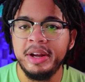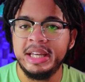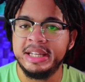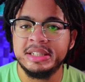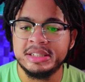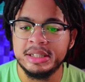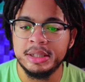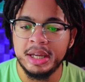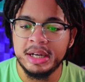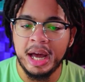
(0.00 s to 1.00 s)
easy,
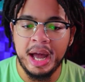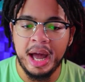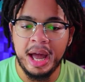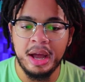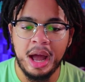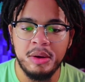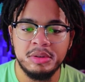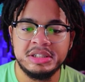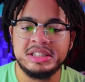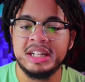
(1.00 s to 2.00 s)
and I will
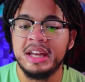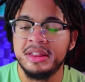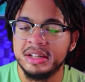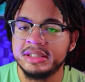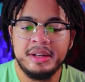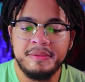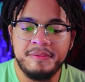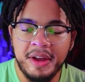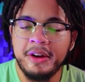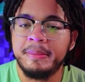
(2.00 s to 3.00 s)
say this
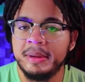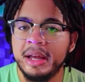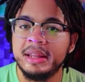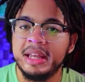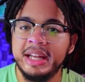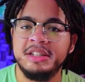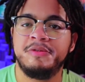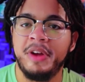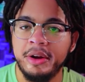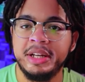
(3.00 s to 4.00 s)
very plainly. It is
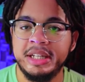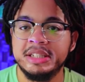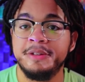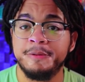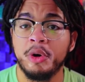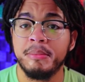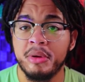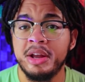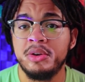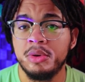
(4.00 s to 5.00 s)
very easy for a
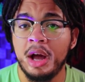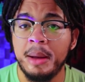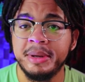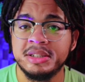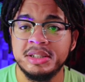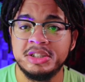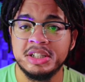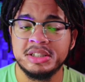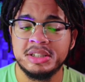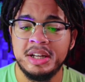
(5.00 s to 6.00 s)
brand new comic to
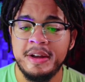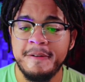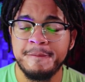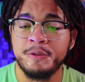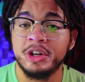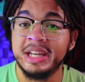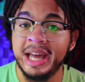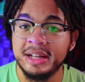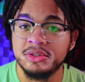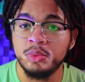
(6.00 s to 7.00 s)
just
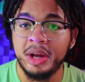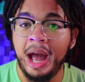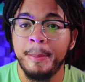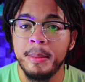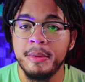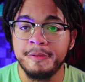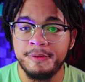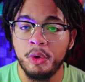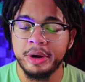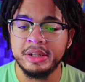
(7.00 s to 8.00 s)
forget what happened
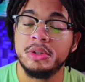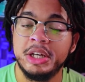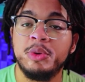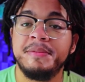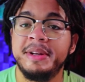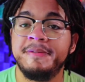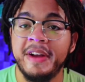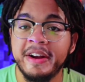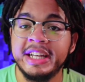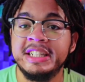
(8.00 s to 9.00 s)
before it. It would have been
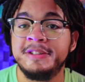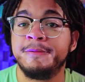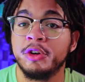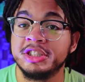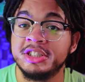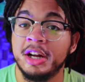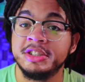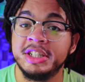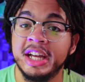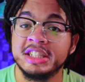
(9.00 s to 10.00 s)
very easy for
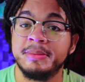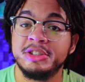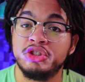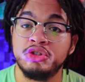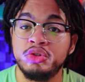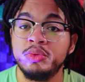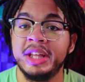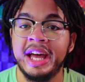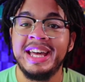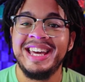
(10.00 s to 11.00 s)
Astonishing X-Men to do
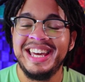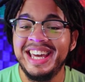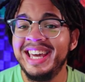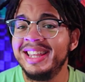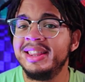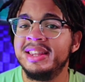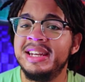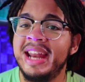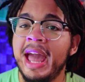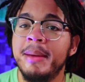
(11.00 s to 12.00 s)
that in the
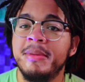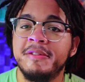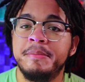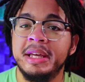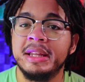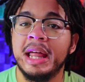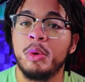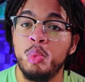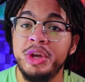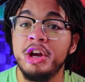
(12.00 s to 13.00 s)
name of being like,
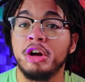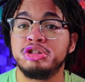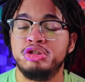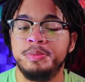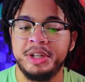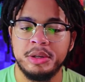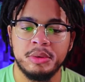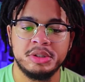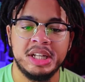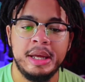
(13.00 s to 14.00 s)
we are superheroes.